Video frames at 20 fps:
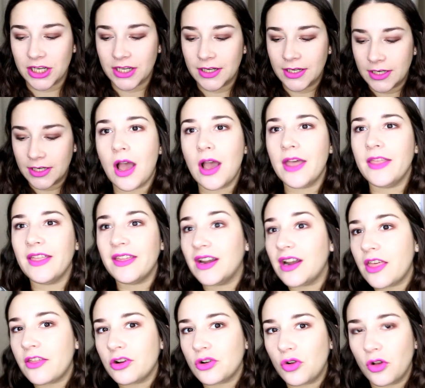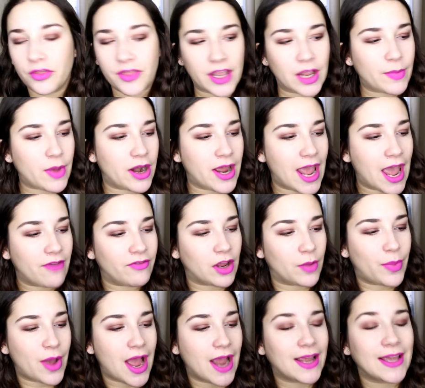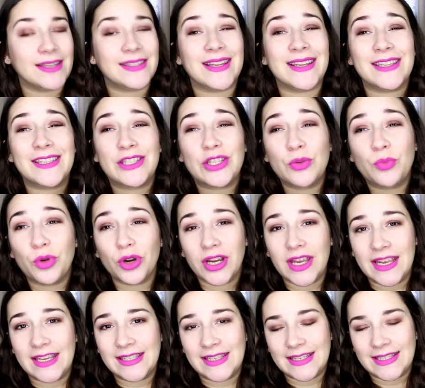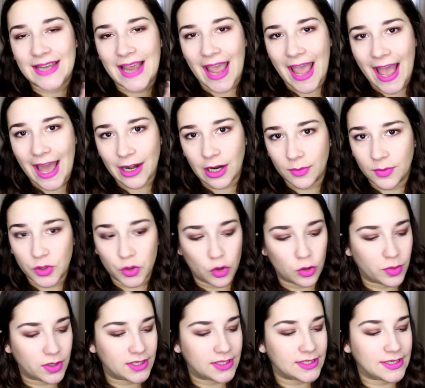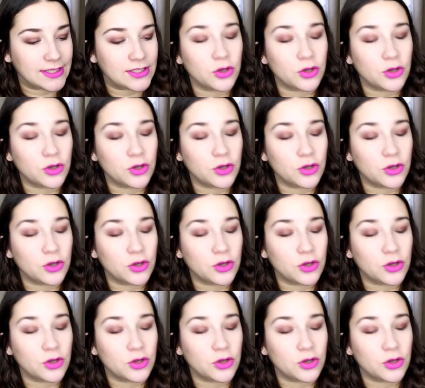And then another cool thing about it having a pocket is that it's super easy to add absorbency.